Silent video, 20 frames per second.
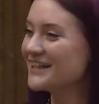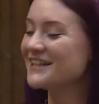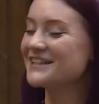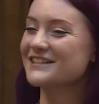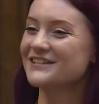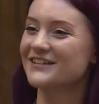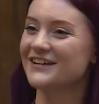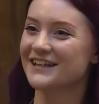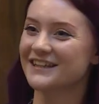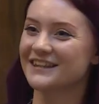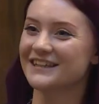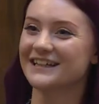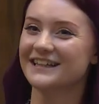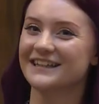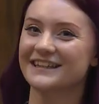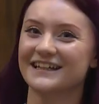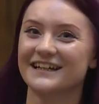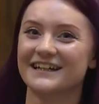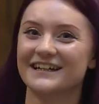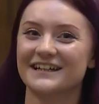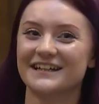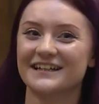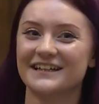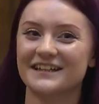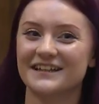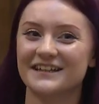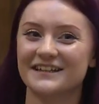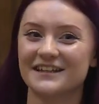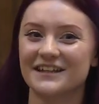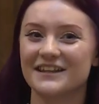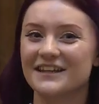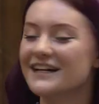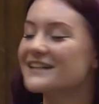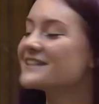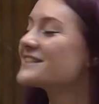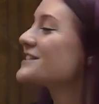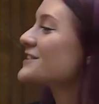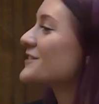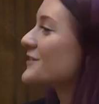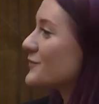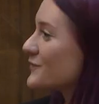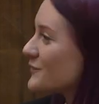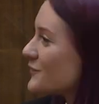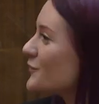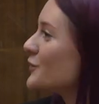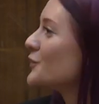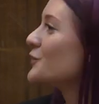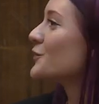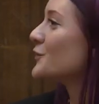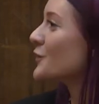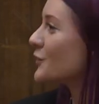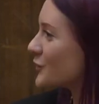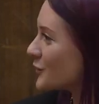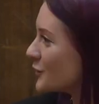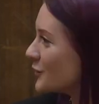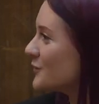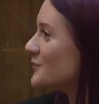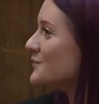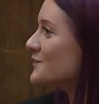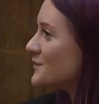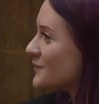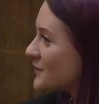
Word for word: So I think that, that that's food for thought,